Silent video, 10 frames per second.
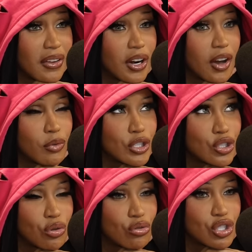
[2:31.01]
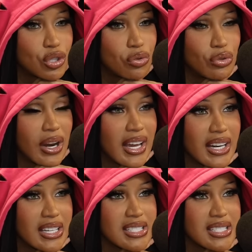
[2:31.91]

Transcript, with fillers: they fell in love with choo choo like and mm-hmm.